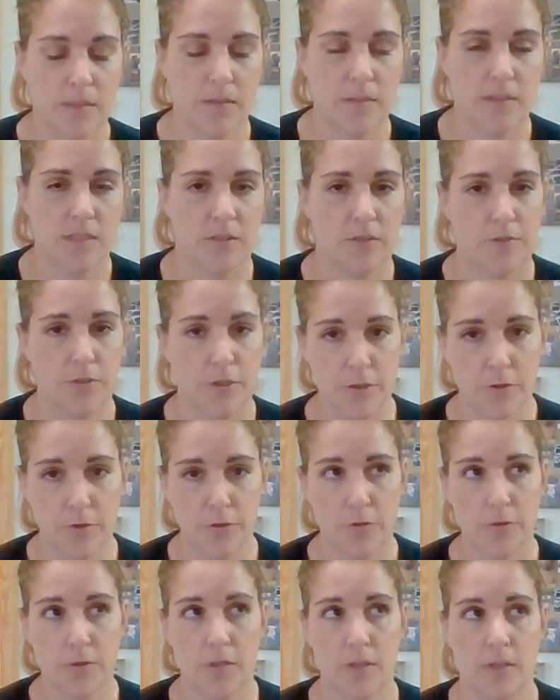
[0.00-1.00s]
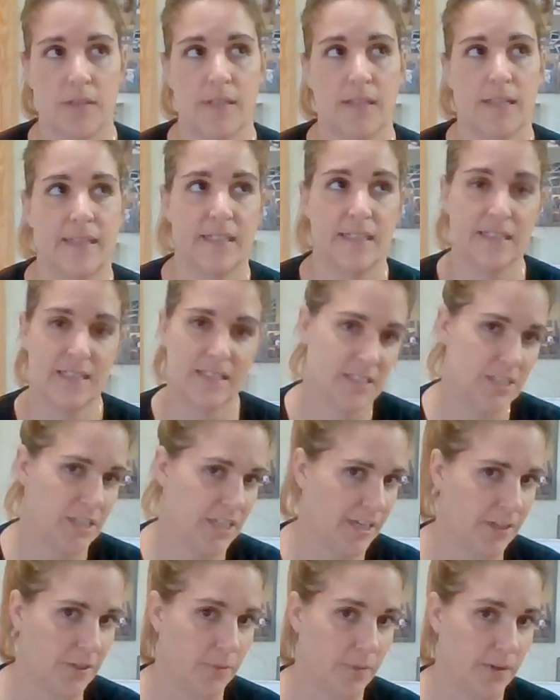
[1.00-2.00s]
So if you, and this is
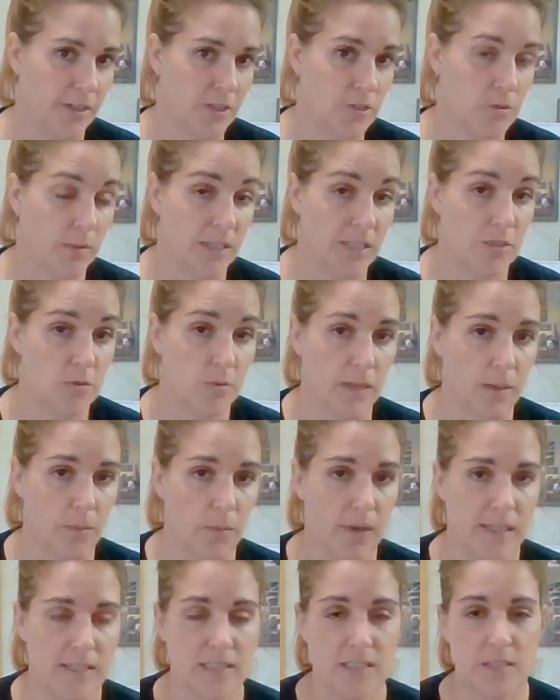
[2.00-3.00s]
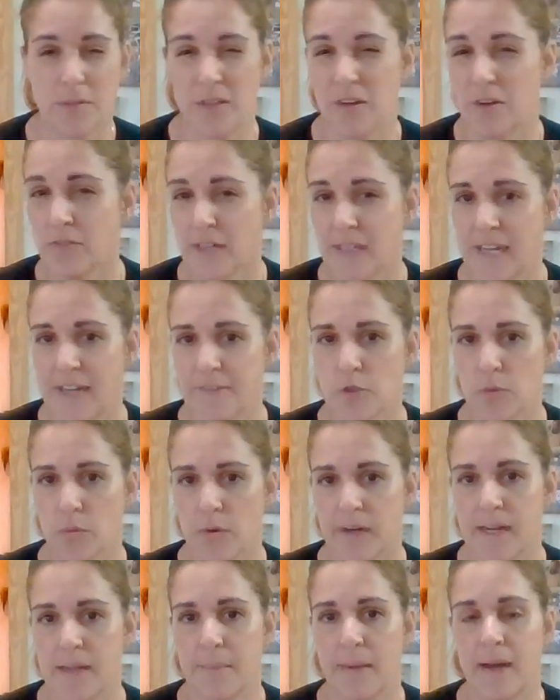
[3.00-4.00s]
January 2021, so we don't really have to
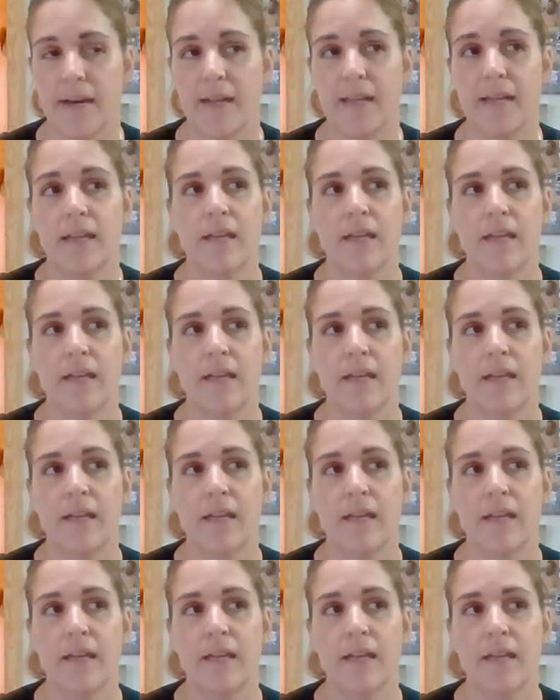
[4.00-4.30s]
worry about it.